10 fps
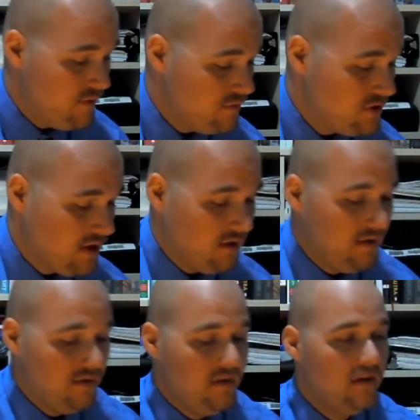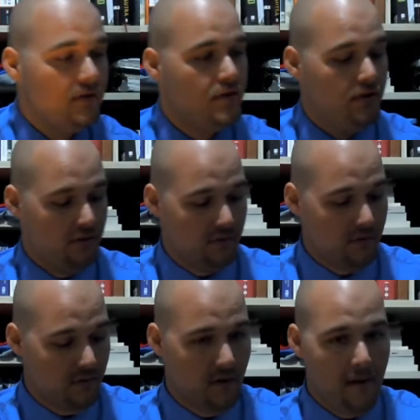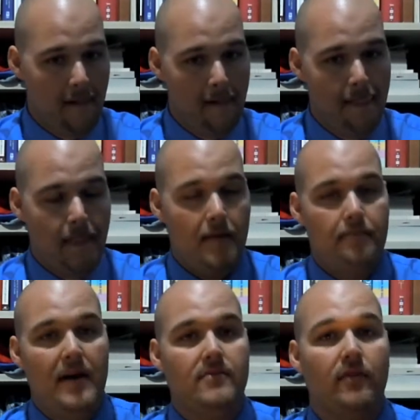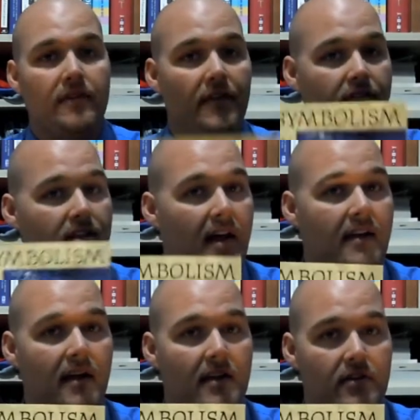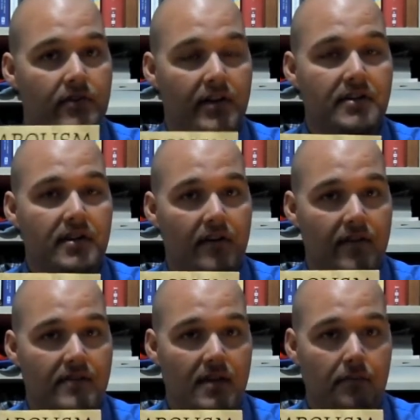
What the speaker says: you turn to page 158 in your Dictionary of